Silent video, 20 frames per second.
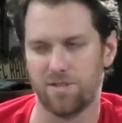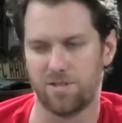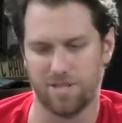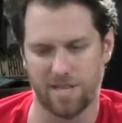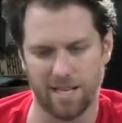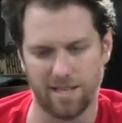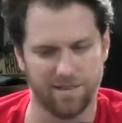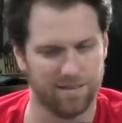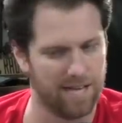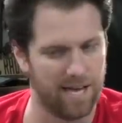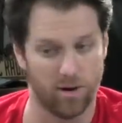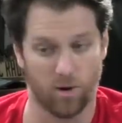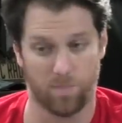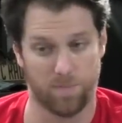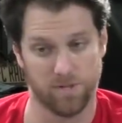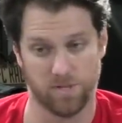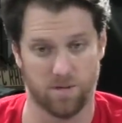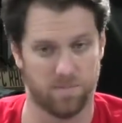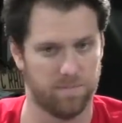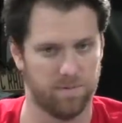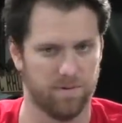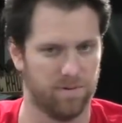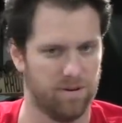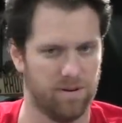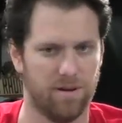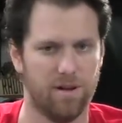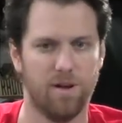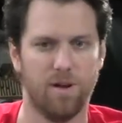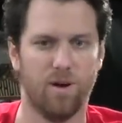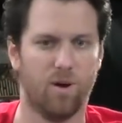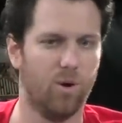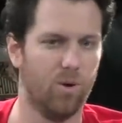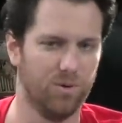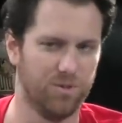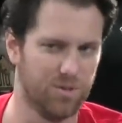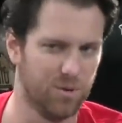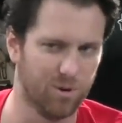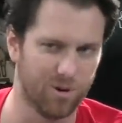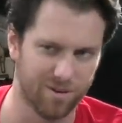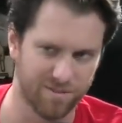that opens up a whole
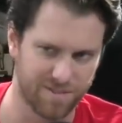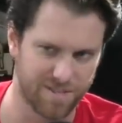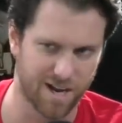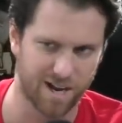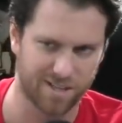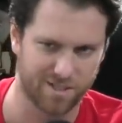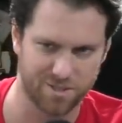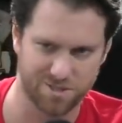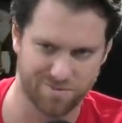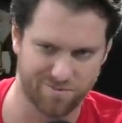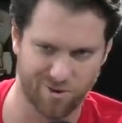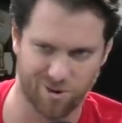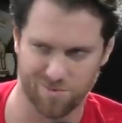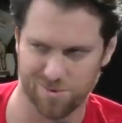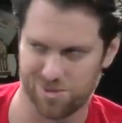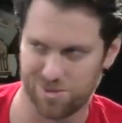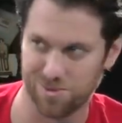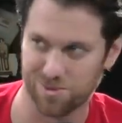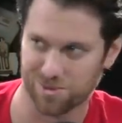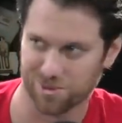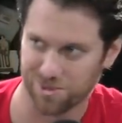door of doctors and pharmaceuticals.